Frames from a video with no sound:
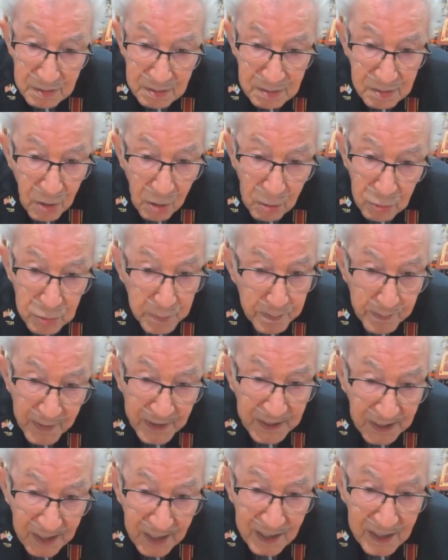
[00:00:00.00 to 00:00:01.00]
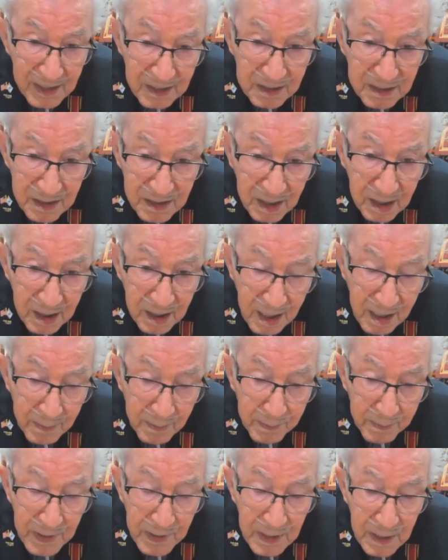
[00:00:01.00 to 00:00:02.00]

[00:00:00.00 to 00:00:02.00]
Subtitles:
don't pick anything up.